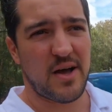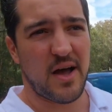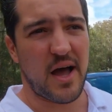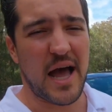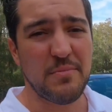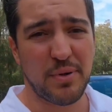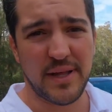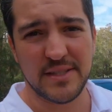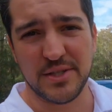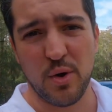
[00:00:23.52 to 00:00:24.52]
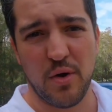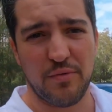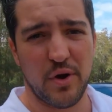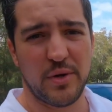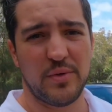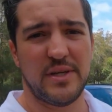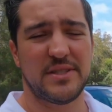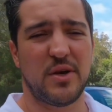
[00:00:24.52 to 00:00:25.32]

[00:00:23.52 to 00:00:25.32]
I had plans to go off-roading with this.